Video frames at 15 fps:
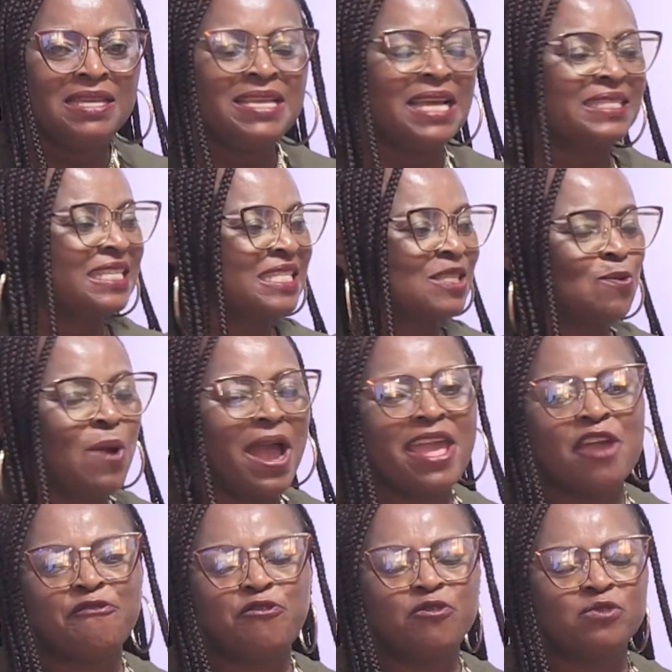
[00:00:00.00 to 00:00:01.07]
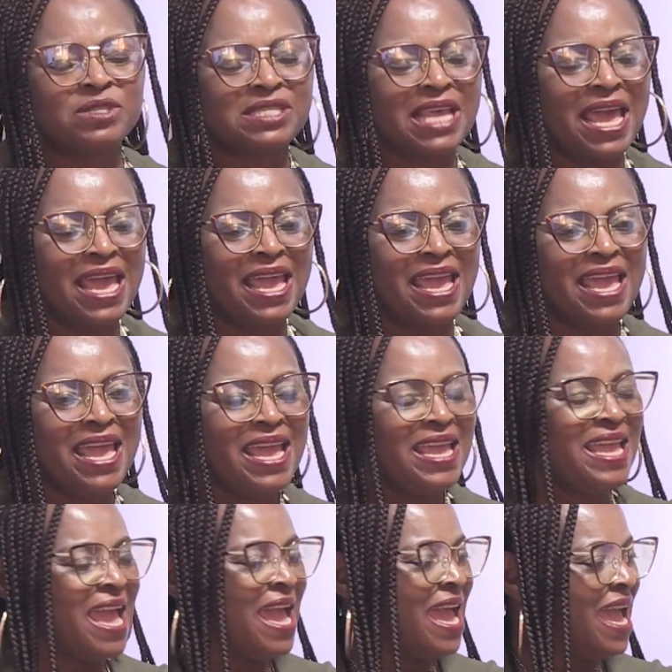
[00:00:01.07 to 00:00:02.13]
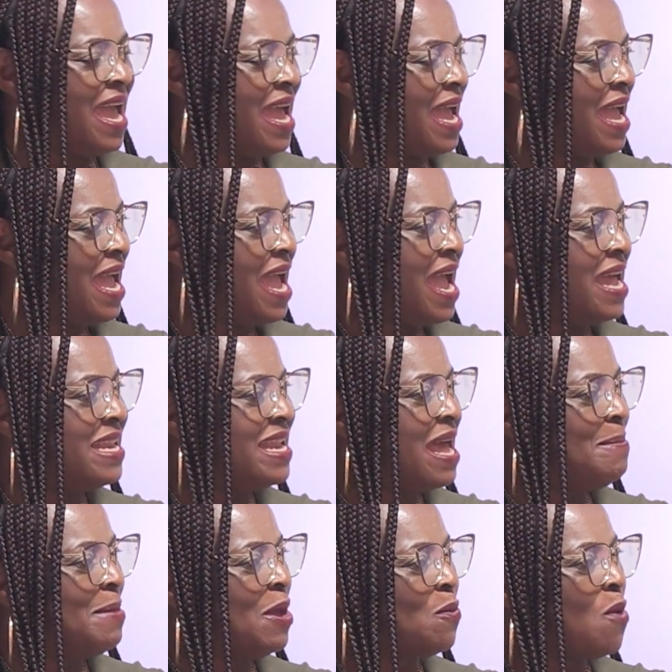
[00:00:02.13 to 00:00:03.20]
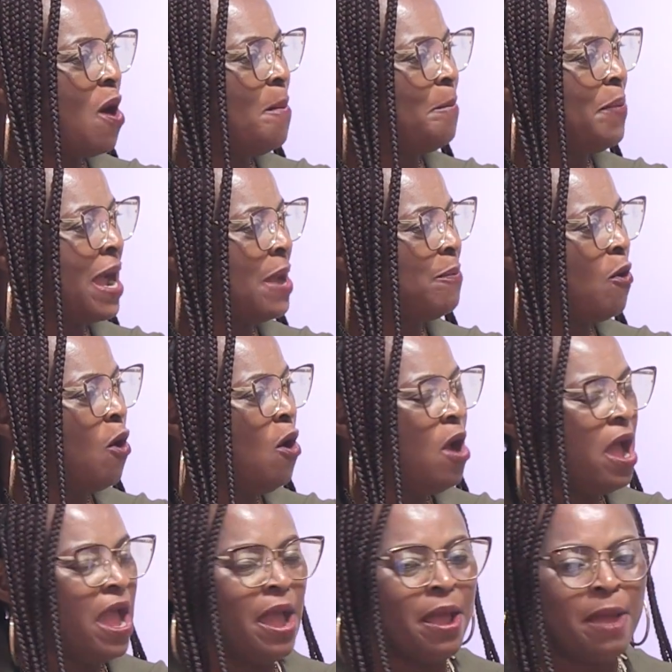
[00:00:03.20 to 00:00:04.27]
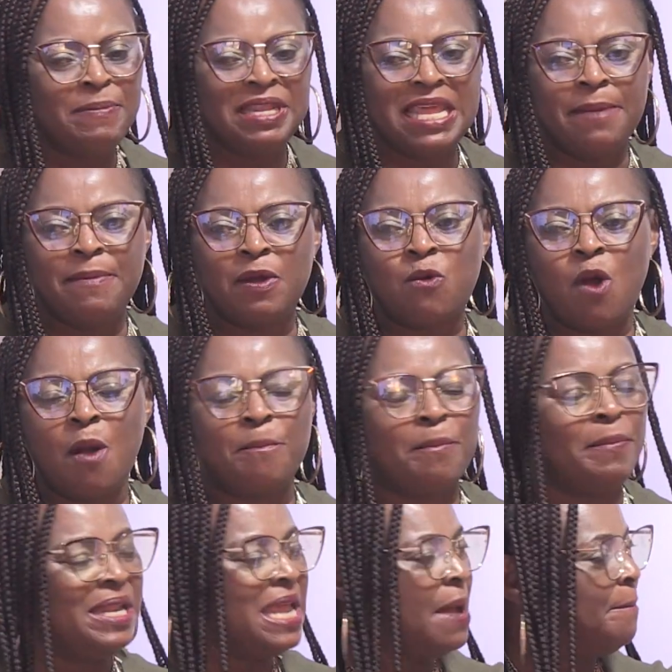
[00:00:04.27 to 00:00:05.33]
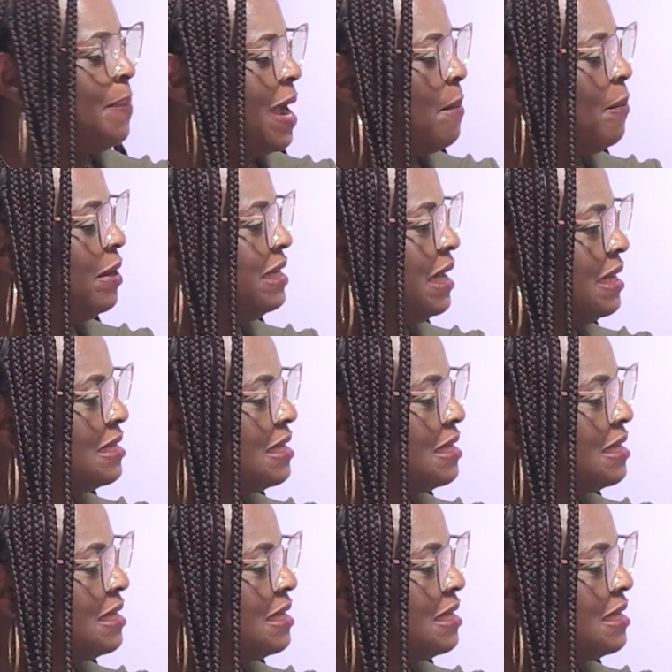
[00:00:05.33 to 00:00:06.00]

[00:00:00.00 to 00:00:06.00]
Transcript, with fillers: ye tetewa ye fi se eh enne me kompaibo eh me de me kom me de mpaibo de